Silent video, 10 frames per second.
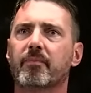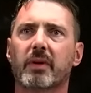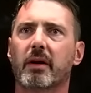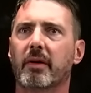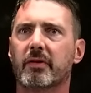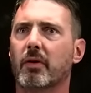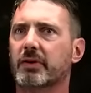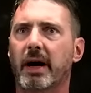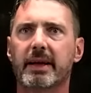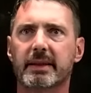it's all
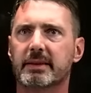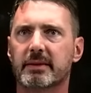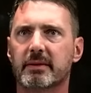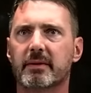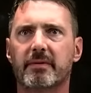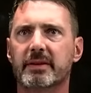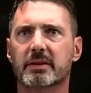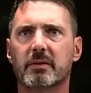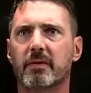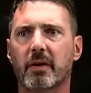tied into
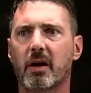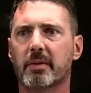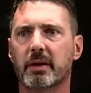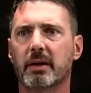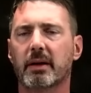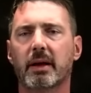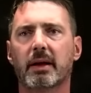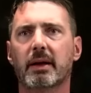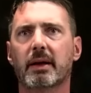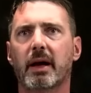physical phenomena.
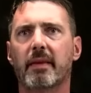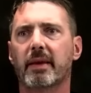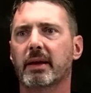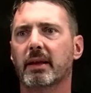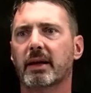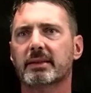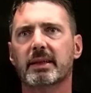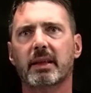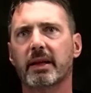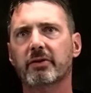And then, like I said,
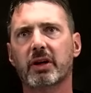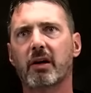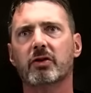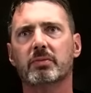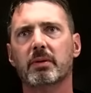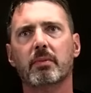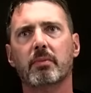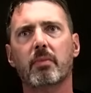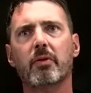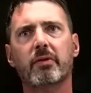linear algebra,
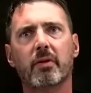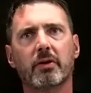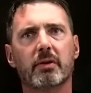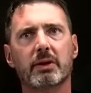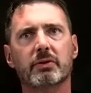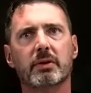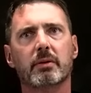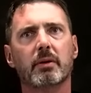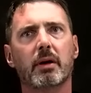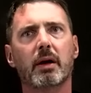most undergraduate
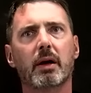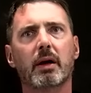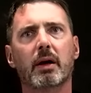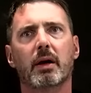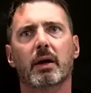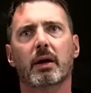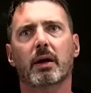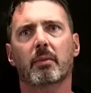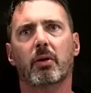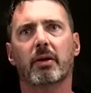
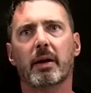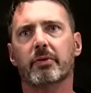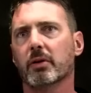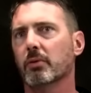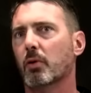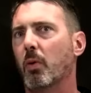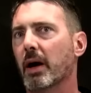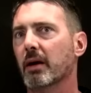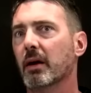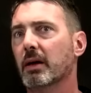programs are going to
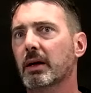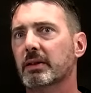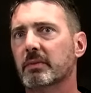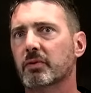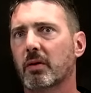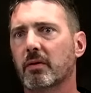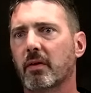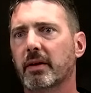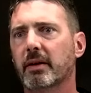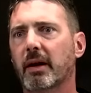require some sort of
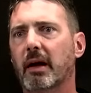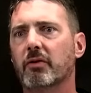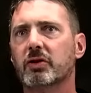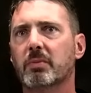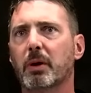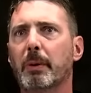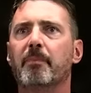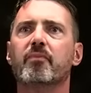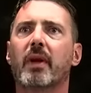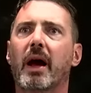linear algebra.
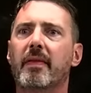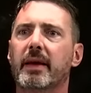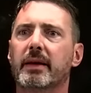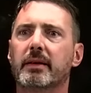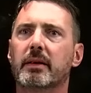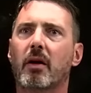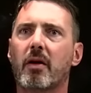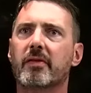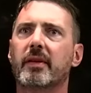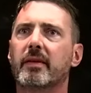And then,
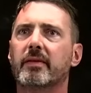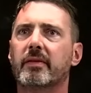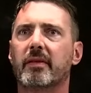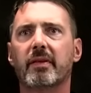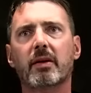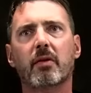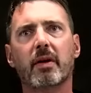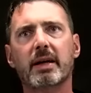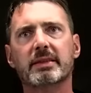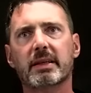honestly, this thing called
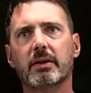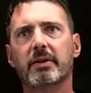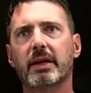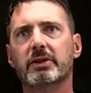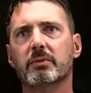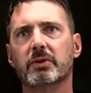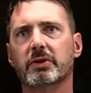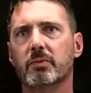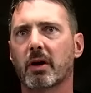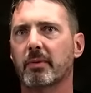Einstein notation, which is
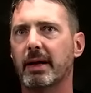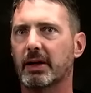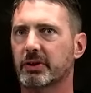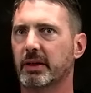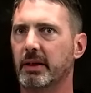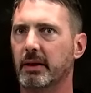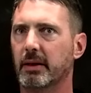where we actually